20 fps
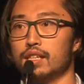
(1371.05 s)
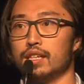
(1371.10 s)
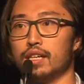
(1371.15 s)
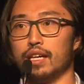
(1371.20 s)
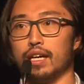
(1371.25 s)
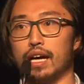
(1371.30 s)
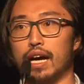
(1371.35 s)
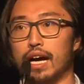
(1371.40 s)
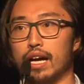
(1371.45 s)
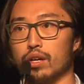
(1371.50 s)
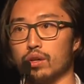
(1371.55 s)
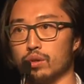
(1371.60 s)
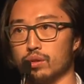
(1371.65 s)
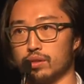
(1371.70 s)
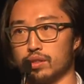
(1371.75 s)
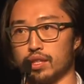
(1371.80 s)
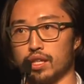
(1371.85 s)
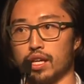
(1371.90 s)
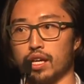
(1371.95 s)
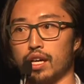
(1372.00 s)

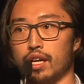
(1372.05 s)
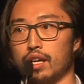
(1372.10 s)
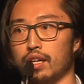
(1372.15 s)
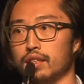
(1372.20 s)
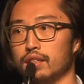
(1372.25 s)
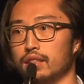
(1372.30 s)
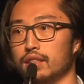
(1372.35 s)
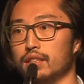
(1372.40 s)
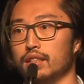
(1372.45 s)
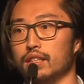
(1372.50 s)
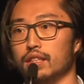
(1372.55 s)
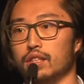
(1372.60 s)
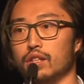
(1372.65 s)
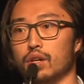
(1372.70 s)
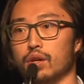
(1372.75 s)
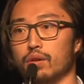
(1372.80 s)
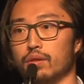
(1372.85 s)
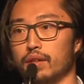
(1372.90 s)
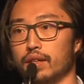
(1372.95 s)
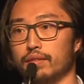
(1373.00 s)
IOTA,
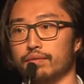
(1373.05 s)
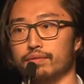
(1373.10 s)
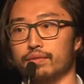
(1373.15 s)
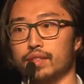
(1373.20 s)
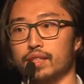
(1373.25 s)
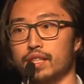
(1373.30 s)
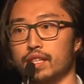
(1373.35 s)
and